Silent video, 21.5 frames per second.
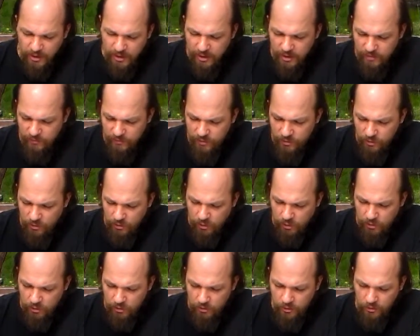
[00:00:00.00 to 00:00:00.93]
They give you a
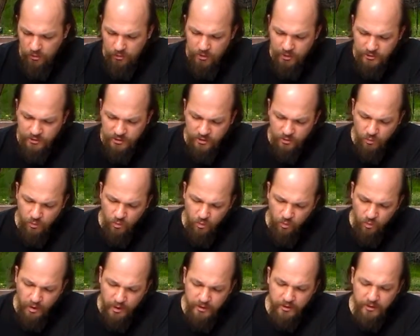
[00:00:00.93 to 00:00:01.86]
clue as to
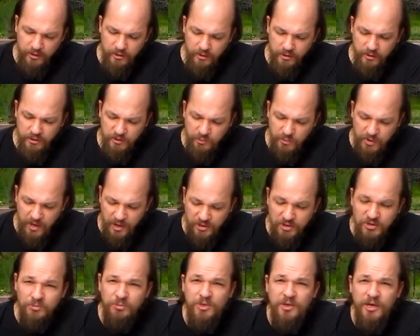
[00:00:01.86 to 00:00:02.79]
what is
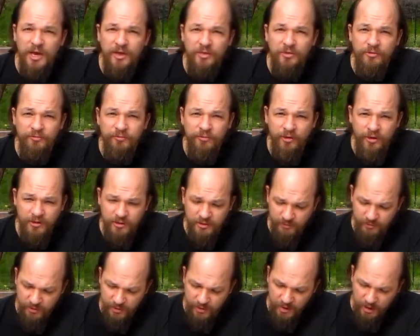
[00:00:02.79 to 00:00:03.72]
possibly on the
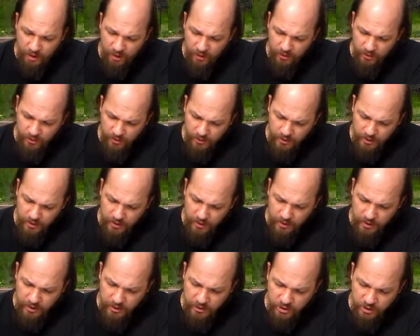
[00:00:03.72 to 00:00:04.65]
front of the card.
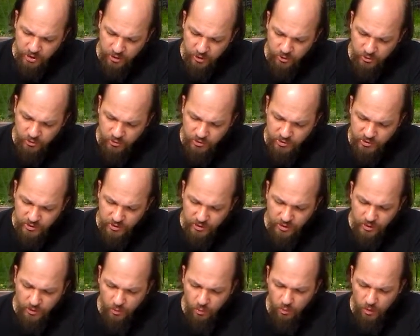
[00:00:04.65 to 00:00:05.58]
It shows
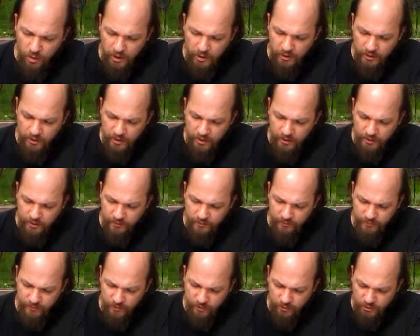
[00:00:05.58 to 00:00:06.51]

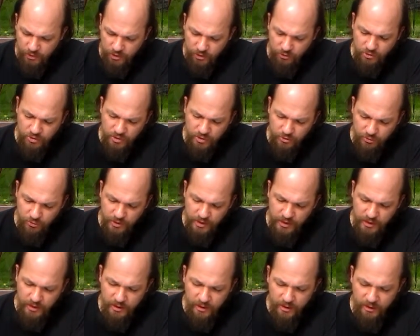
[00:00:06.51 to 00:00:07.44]

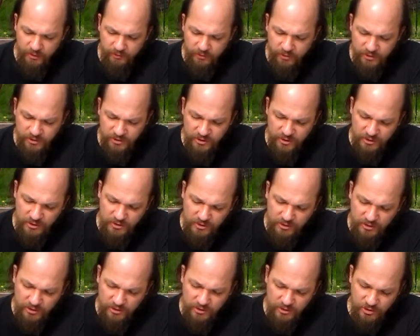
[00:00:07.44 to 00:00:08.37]
3 of the
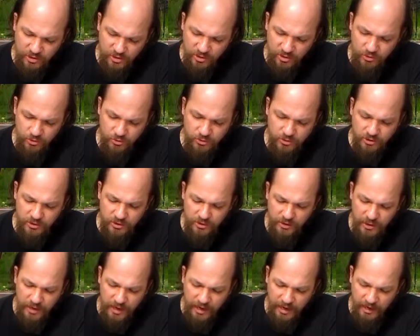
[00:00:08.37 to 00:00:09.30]
6
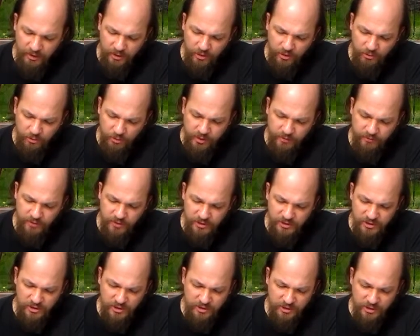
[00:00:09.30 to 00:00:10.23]
suits and 3 of
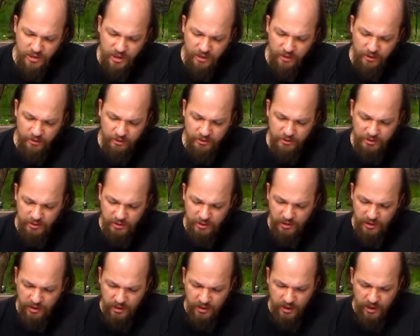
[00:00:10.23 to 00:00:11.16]
the 6 colors.
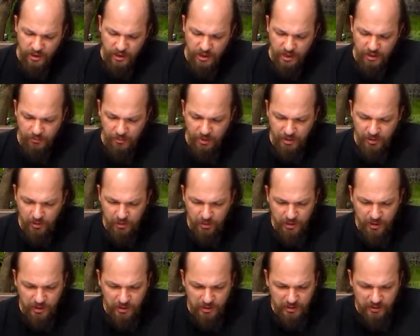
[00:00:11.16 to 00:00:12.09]
And by
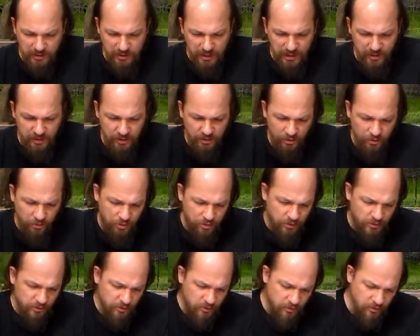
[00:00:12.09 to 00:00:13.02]
looking at that, you
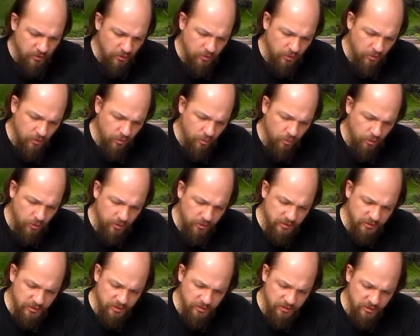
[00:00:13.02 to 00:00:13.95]
can
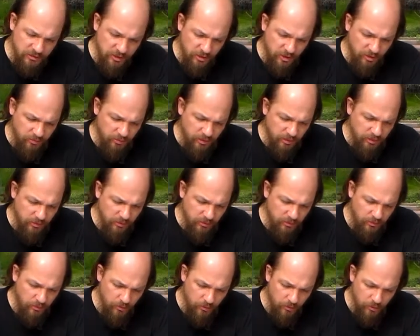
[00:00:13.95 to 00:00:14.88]
work to determine
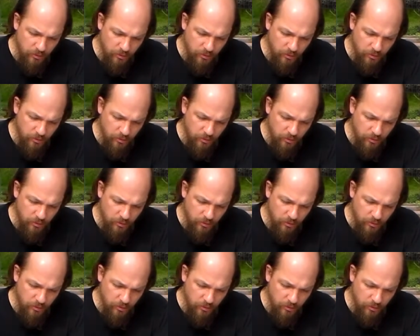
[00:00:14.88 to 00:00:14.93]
